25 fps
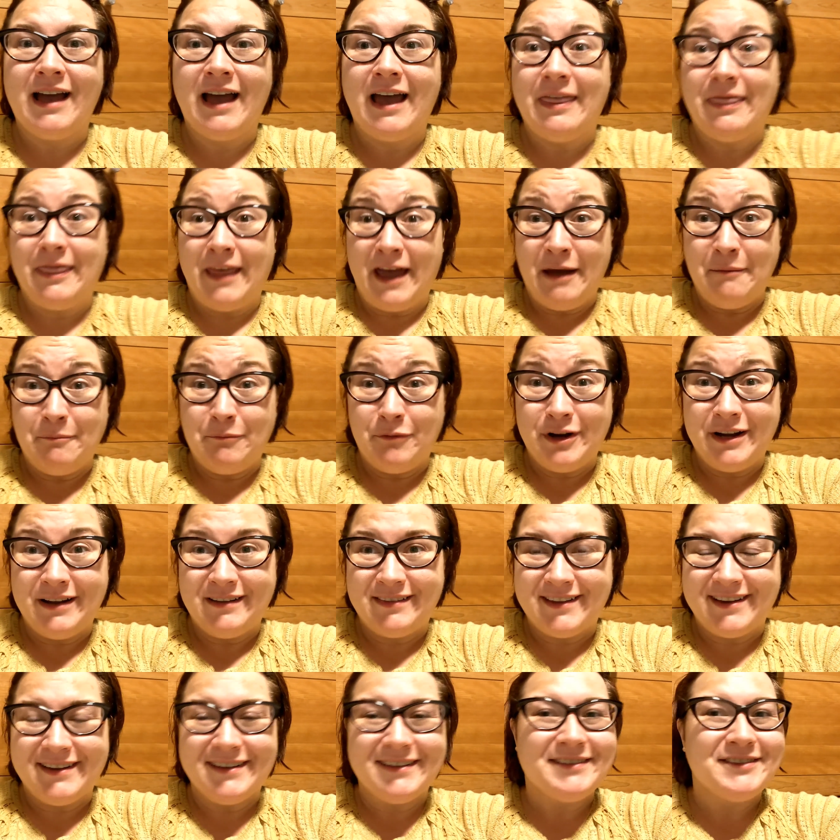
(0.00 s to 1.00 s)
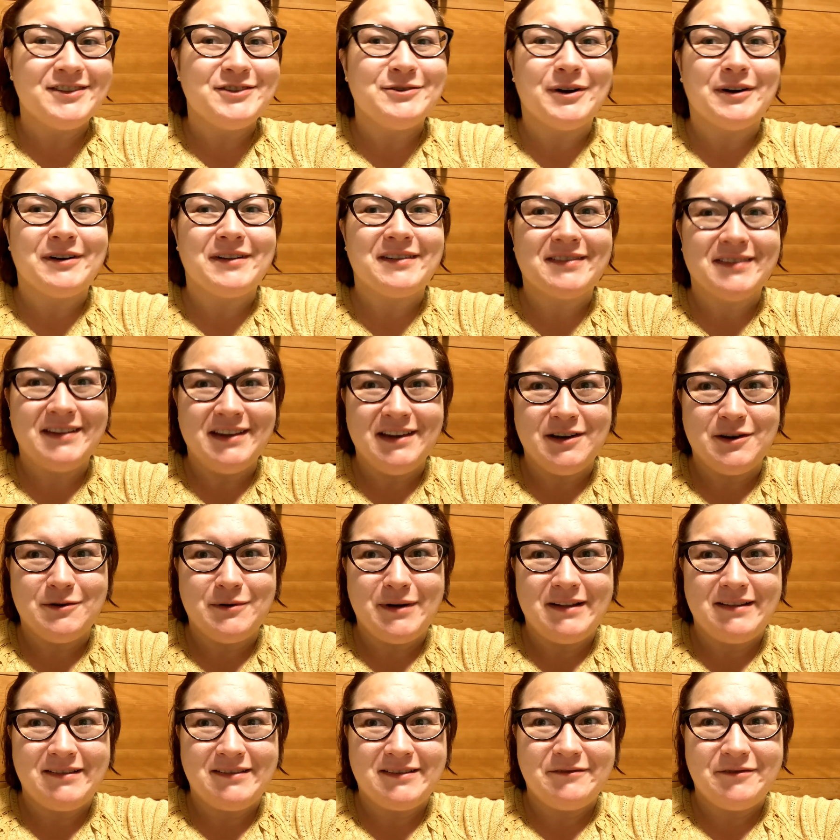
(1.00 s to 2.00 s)
And that brings us to our Seek
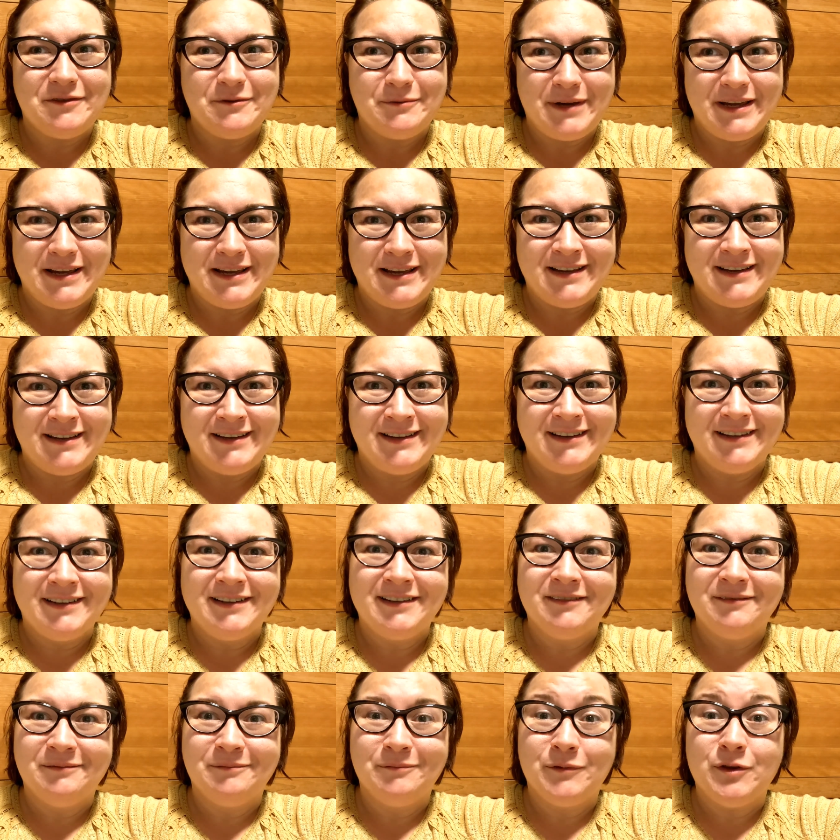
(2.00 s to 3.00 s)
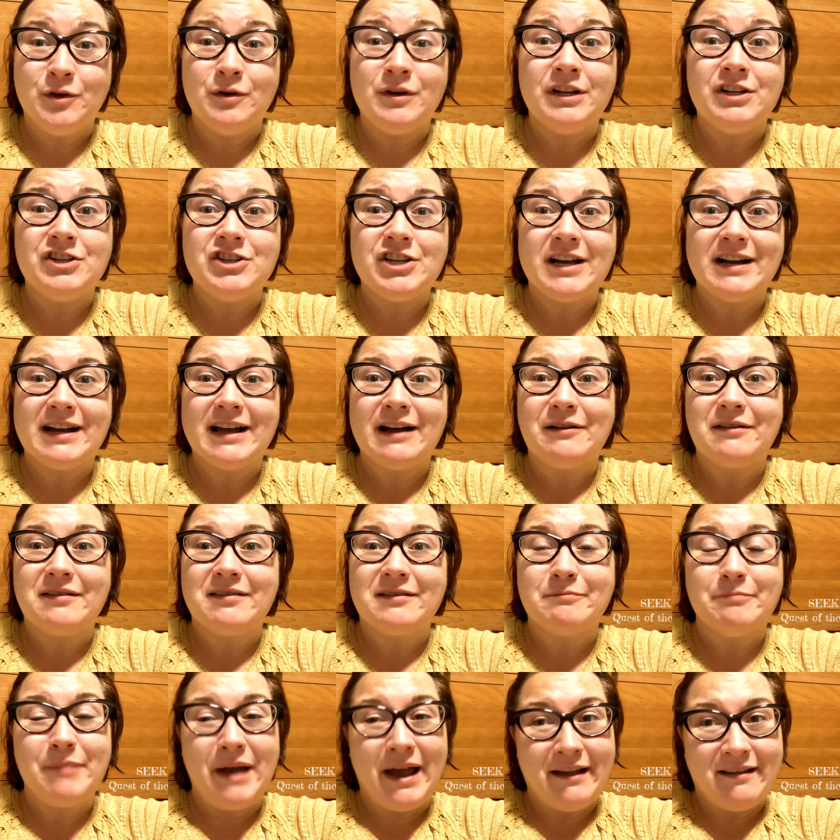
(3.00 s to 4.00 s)
Quest of the Week. You can check out
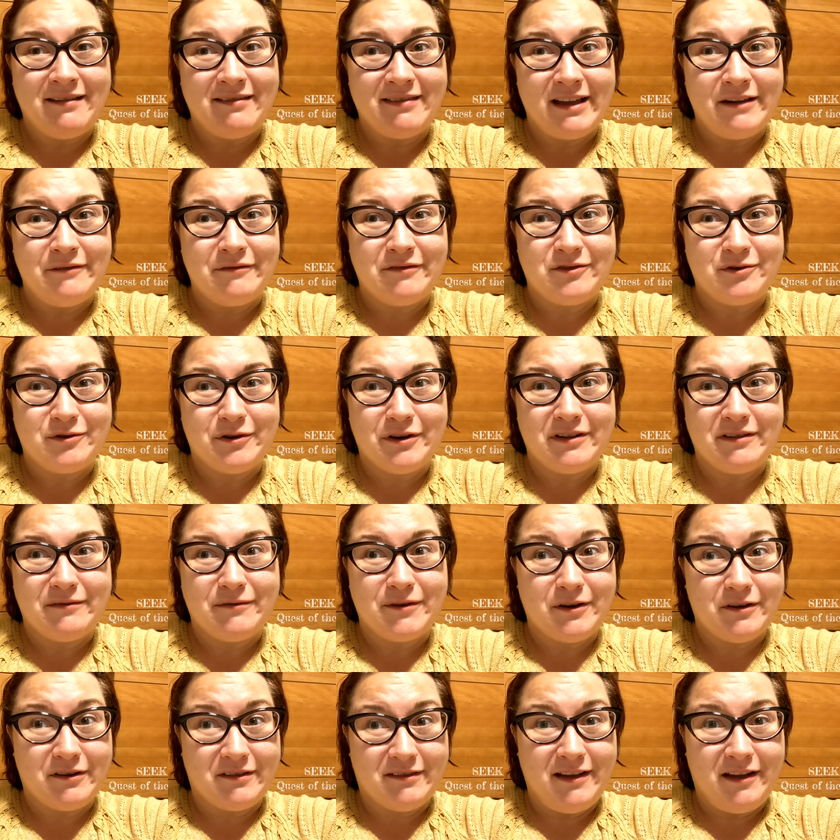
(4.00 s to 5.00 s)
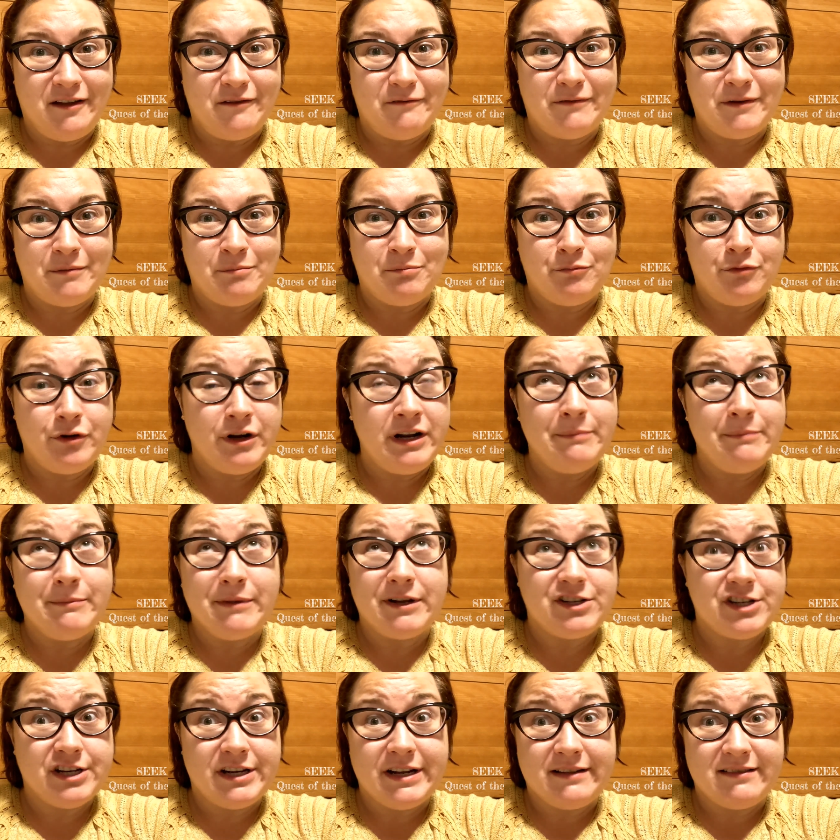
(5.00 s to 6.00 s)
some past life stories for yourself at pretty
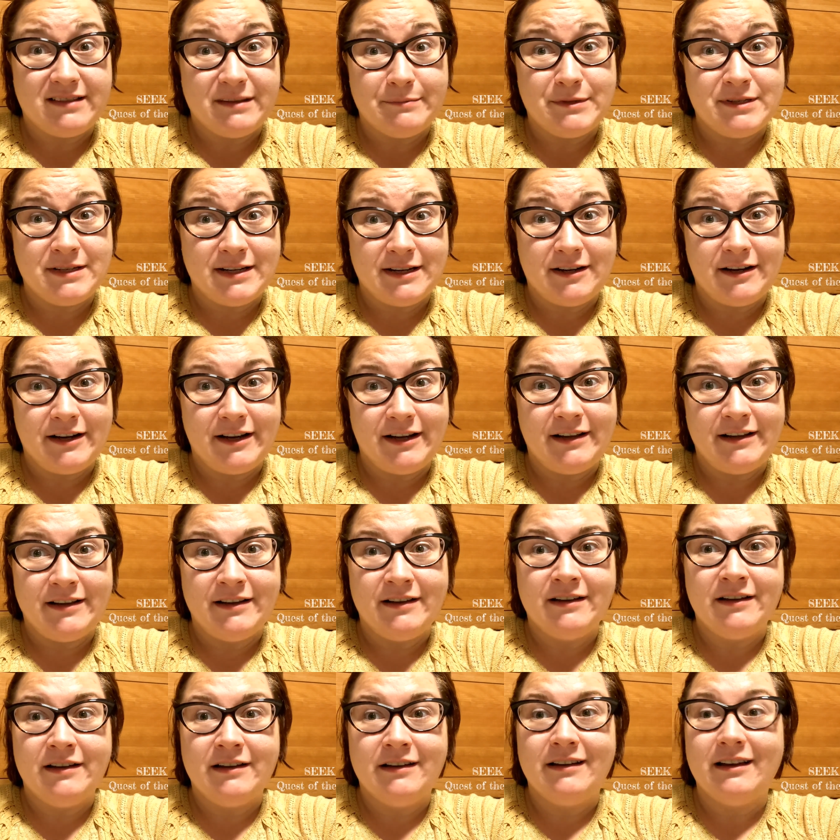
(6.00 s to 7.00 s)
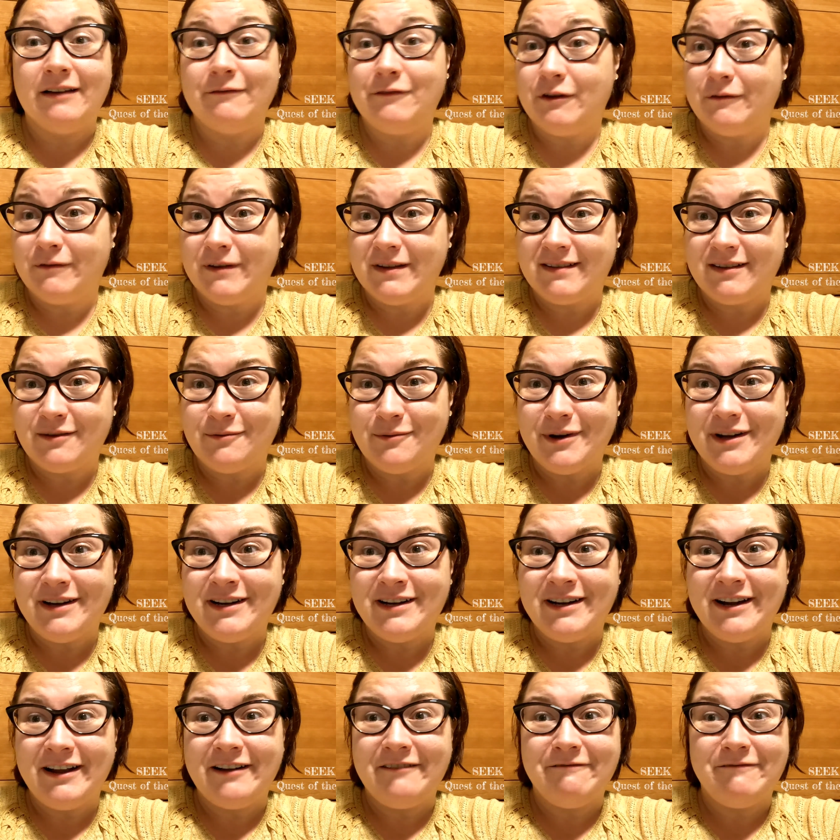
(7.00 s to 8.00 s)
much any cemetery. If you visit
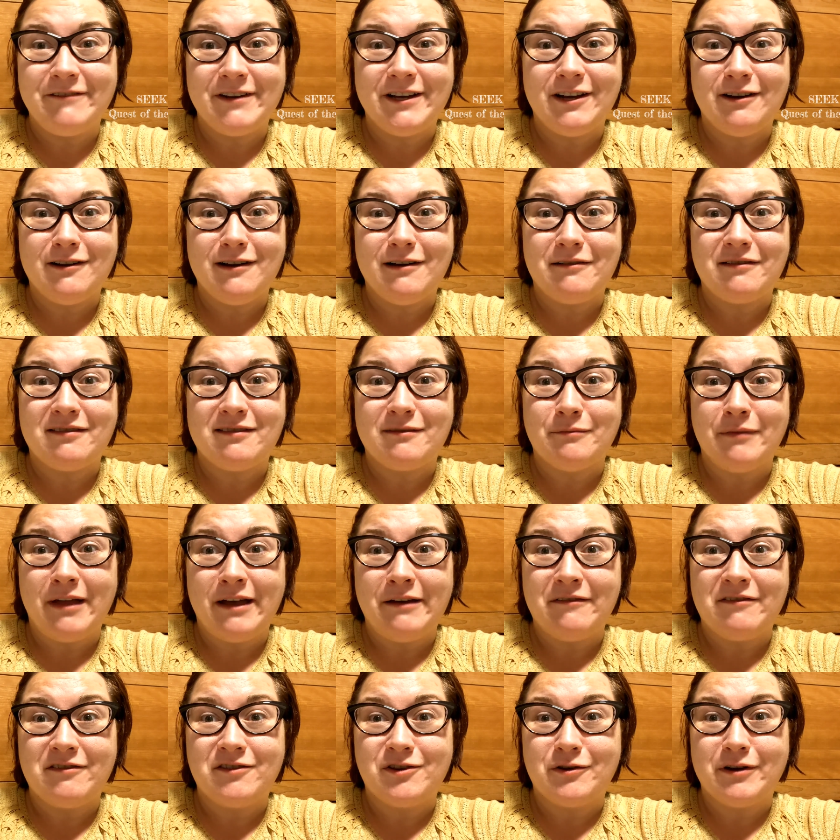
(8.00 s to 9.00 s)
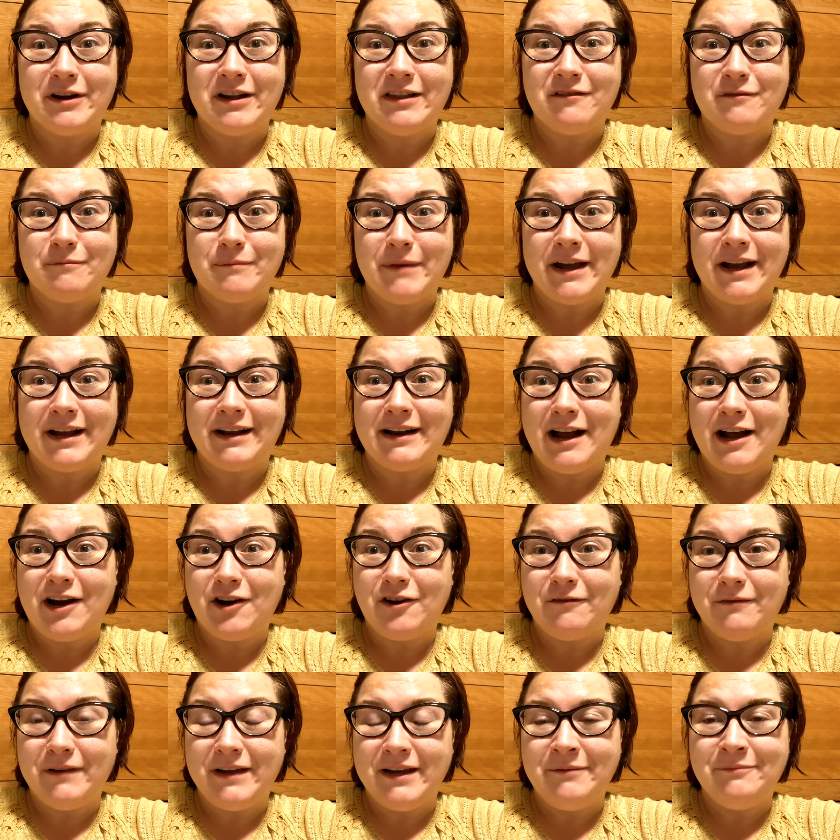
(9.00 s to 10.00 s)
one and figure out some life stories from
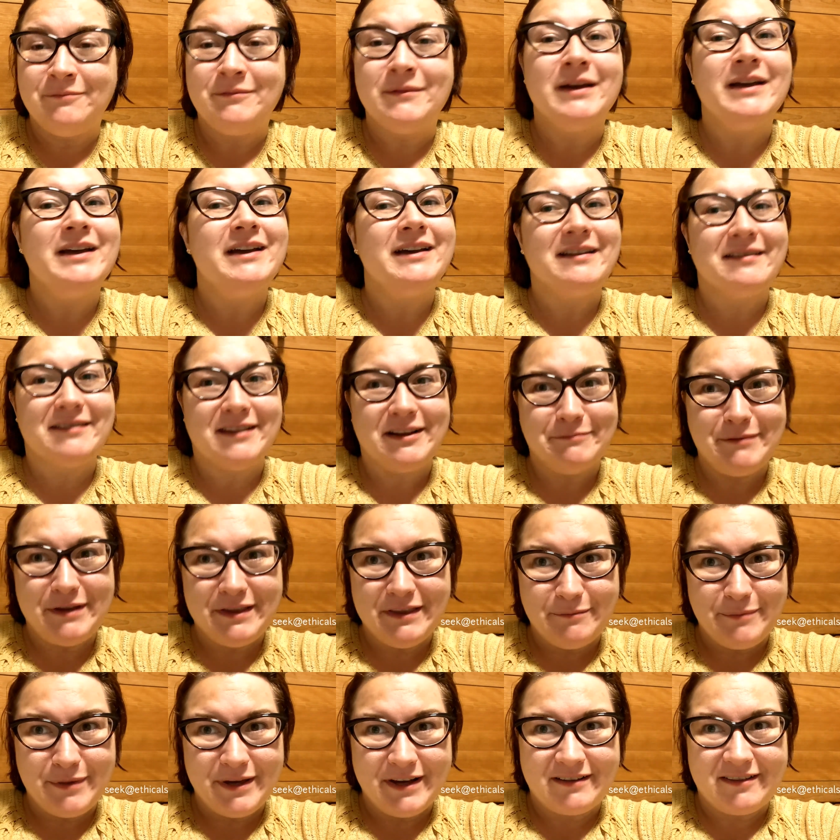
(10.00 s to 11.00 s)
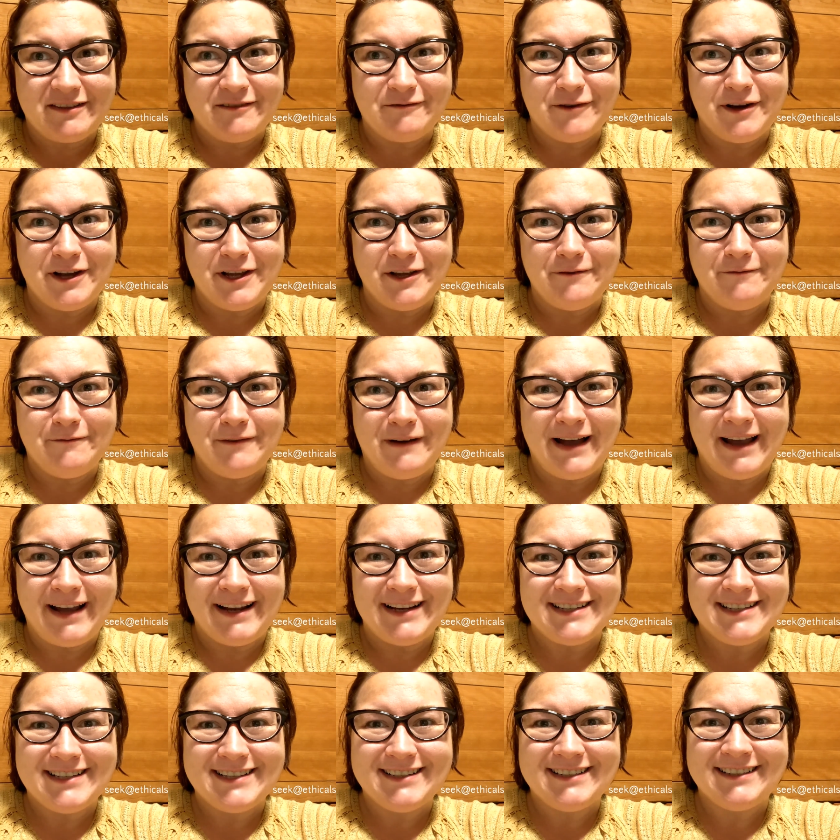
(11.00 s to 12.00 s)
iconography, send me the pics of what you
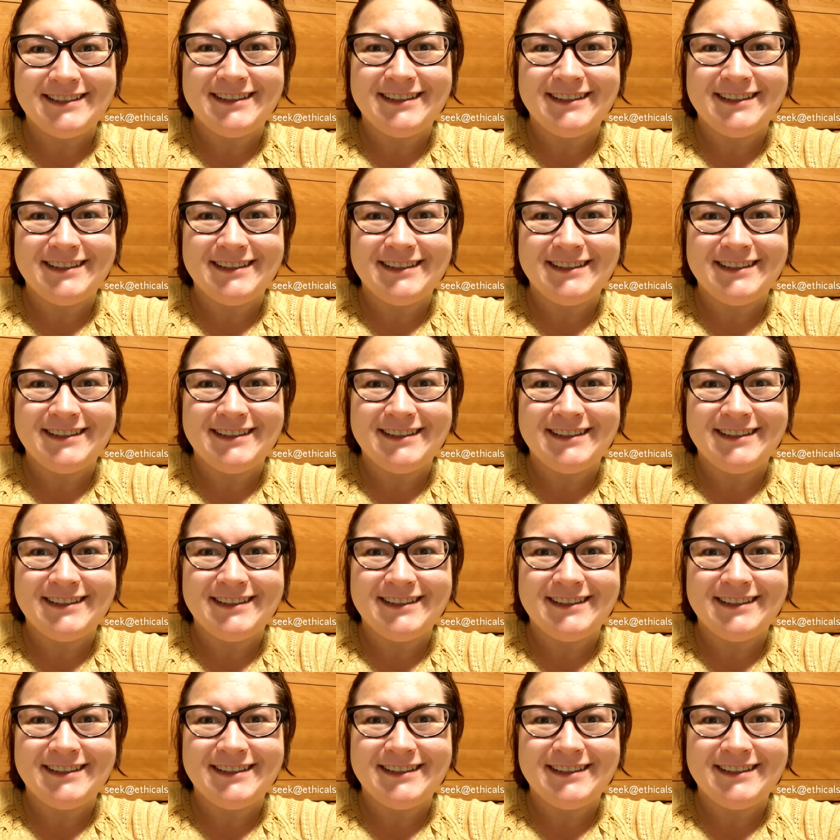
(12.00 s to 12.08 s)
find.